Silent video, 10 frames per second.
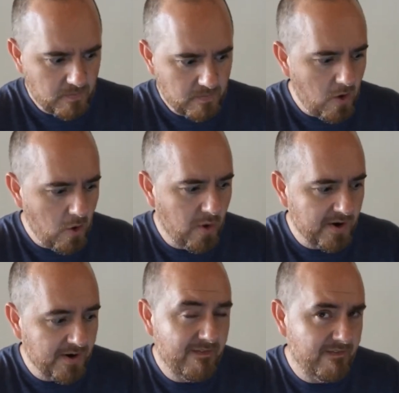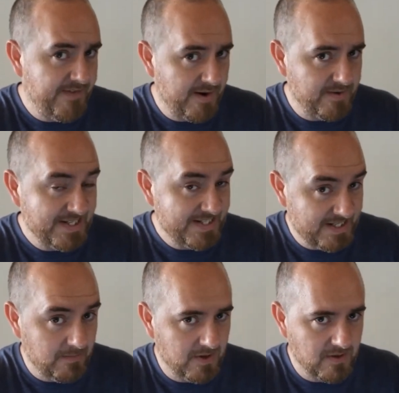or very
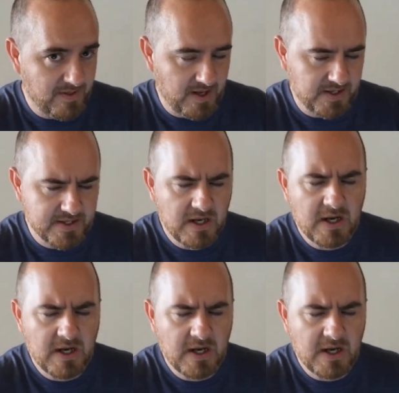similar things.